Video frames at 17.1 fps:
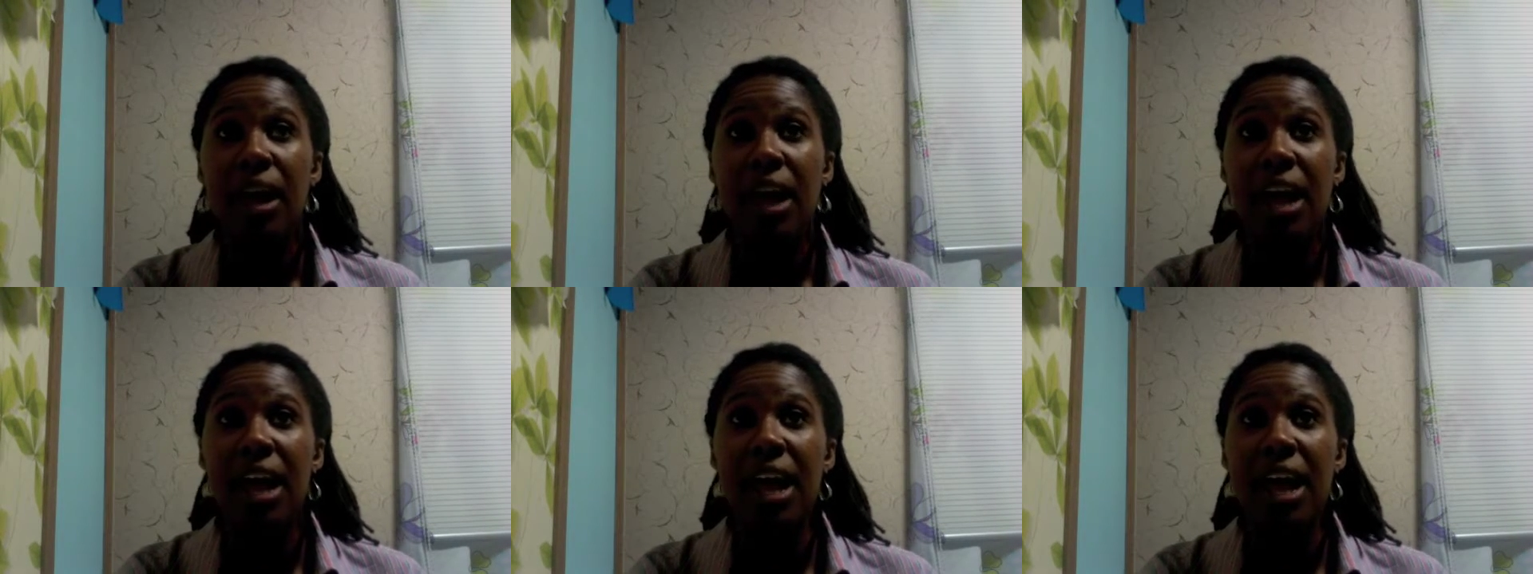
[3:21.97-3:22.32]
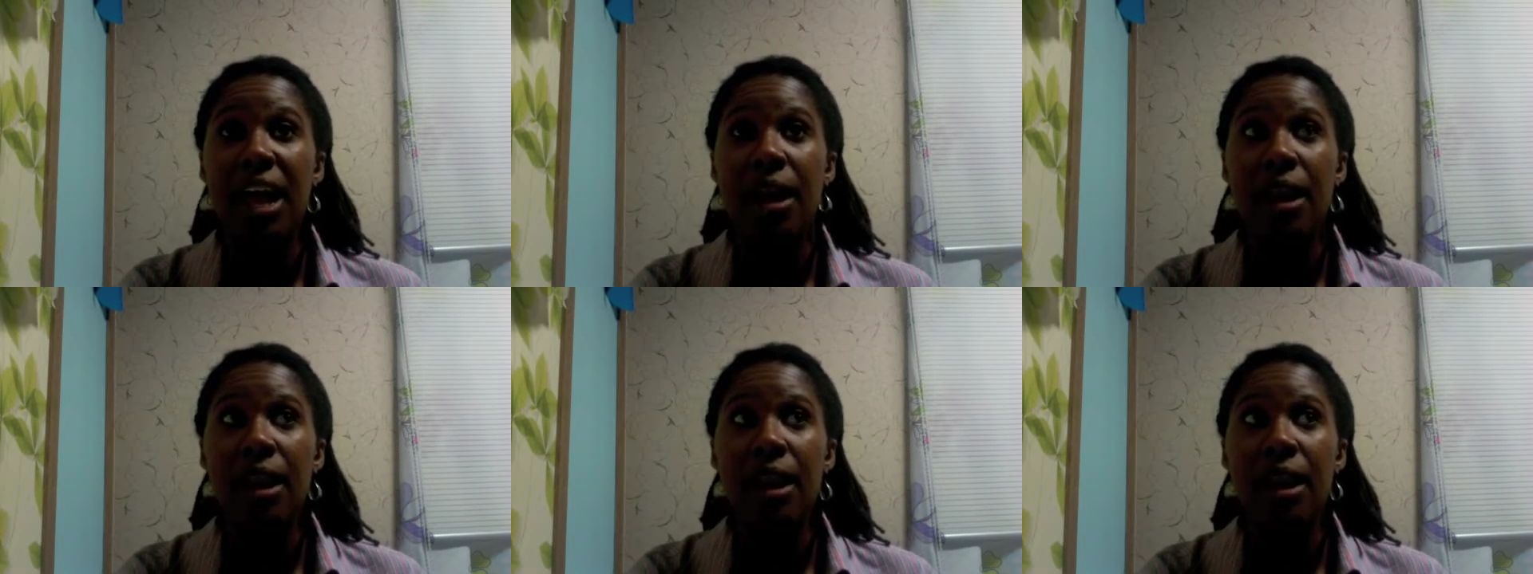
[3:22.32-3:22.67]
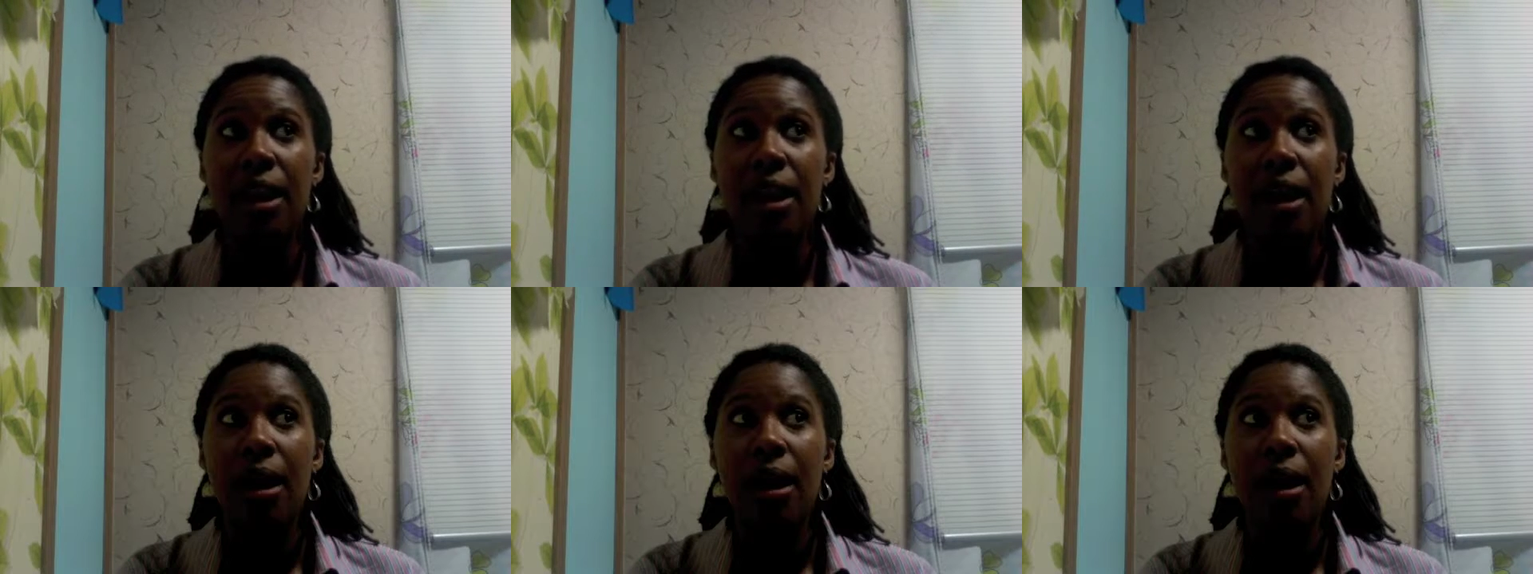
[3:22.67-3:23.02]

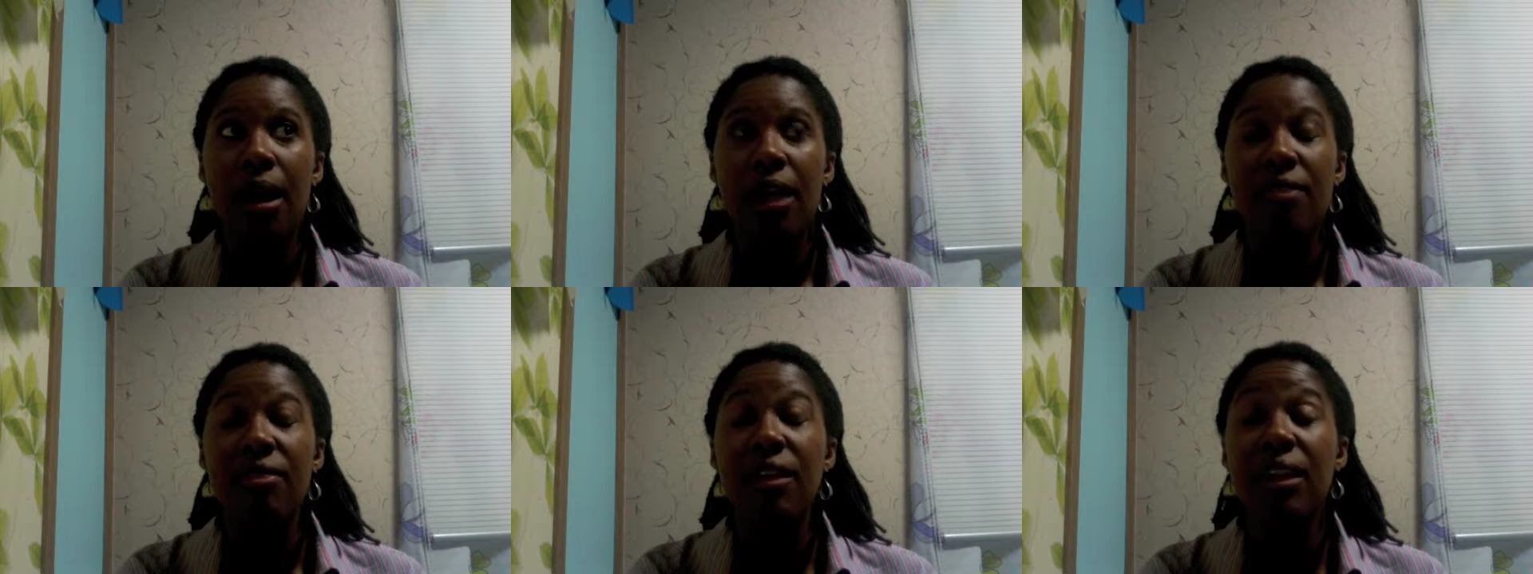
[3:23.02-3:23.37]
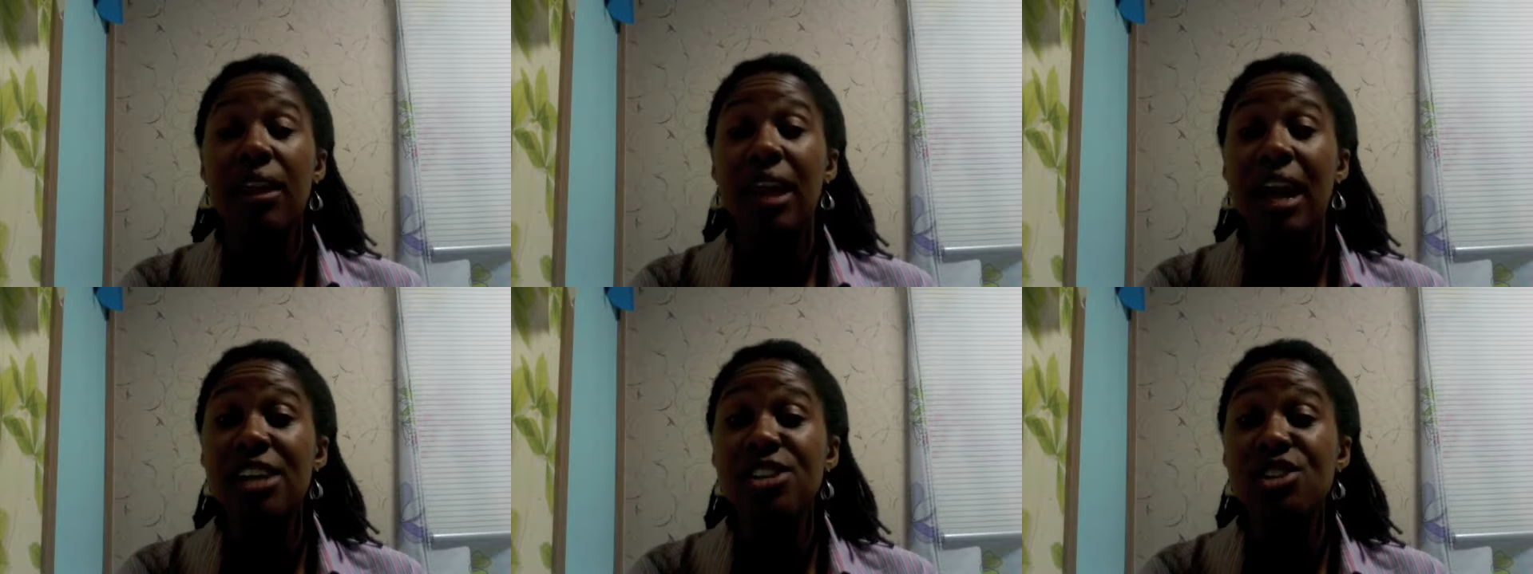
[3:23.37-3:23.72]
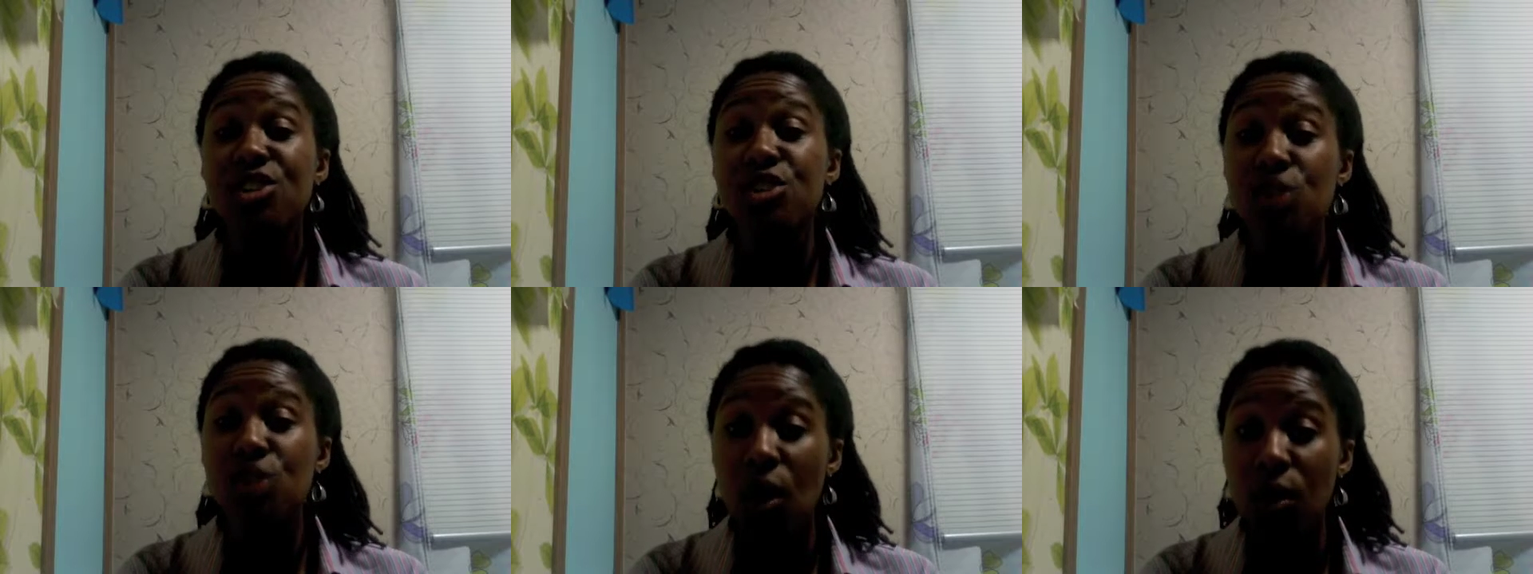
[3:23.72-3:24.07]
the lines are
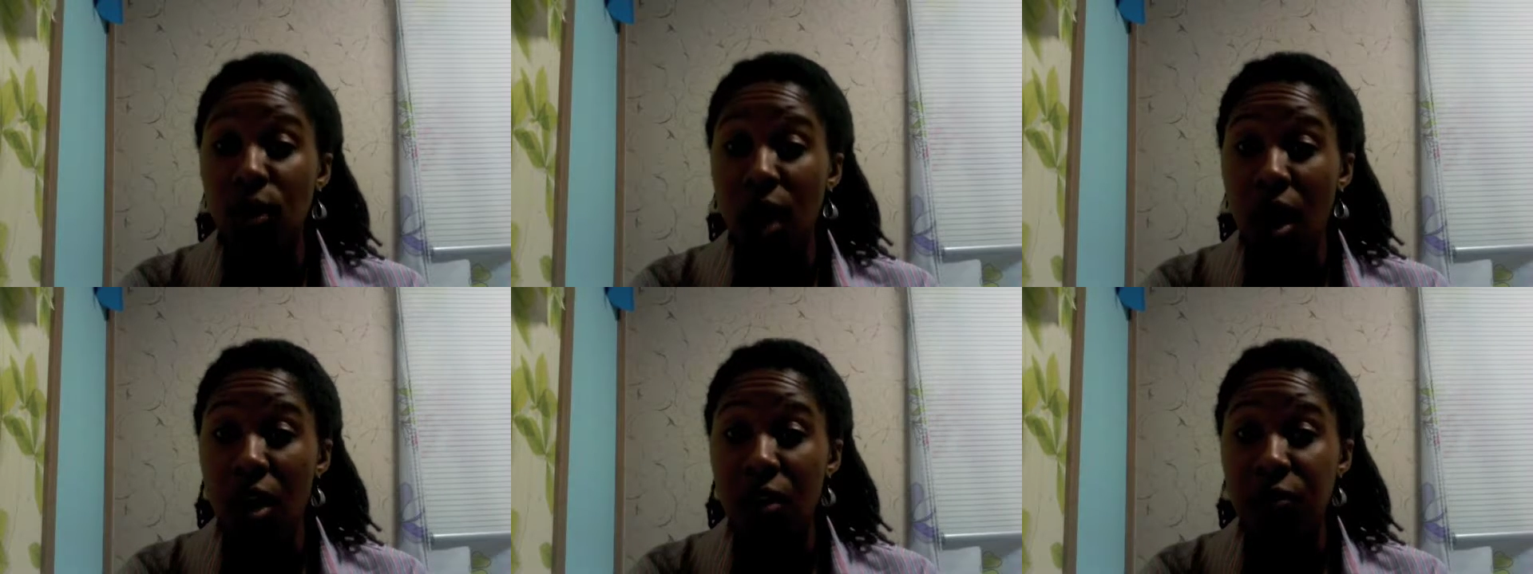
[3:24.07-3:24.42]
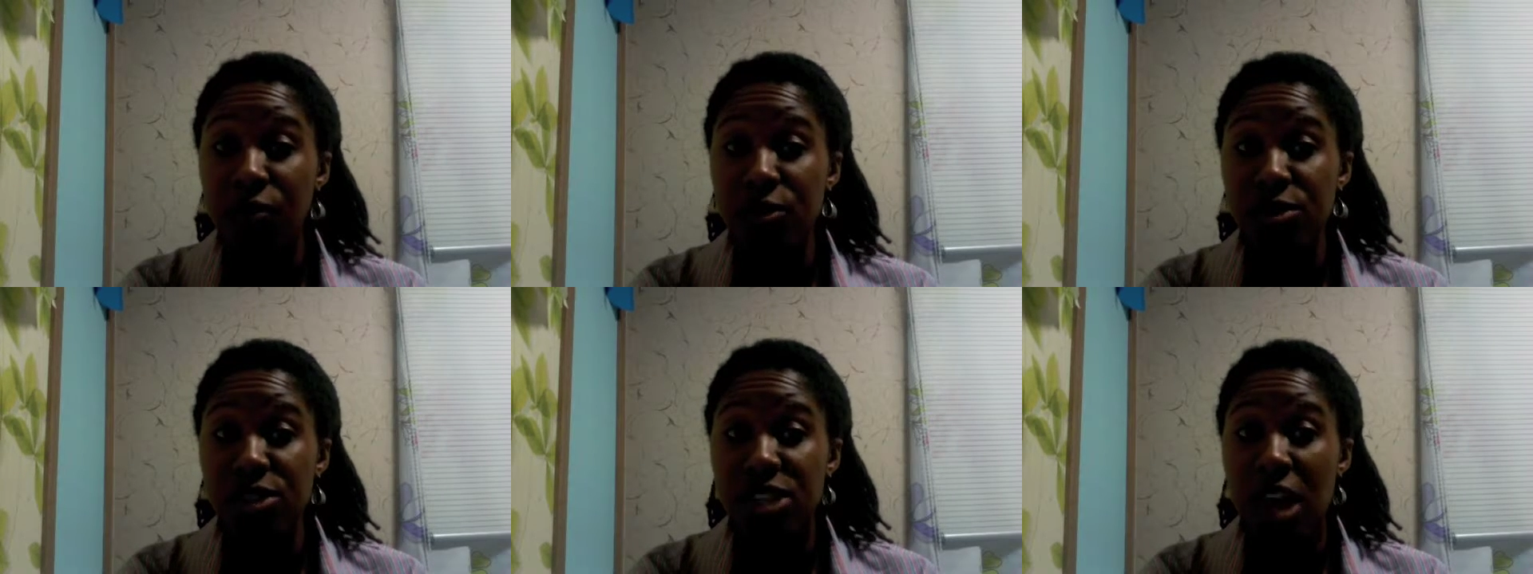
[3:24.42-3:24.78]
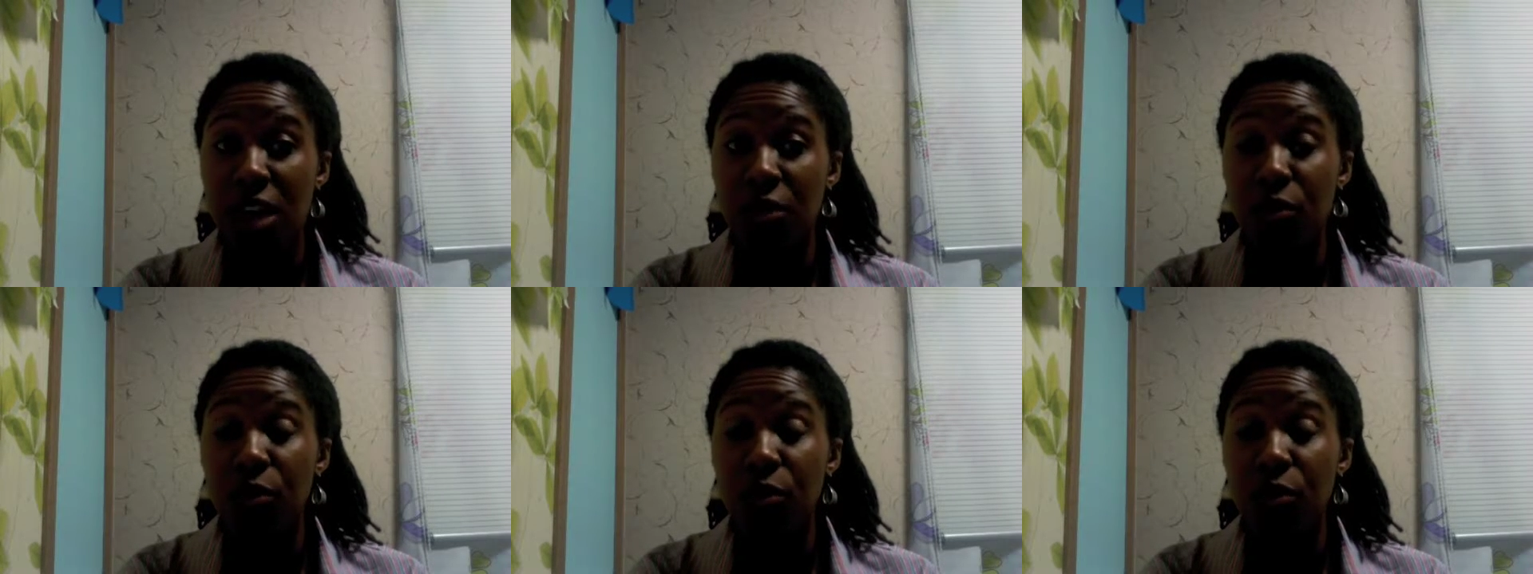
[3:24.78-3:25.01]
so long for stuff.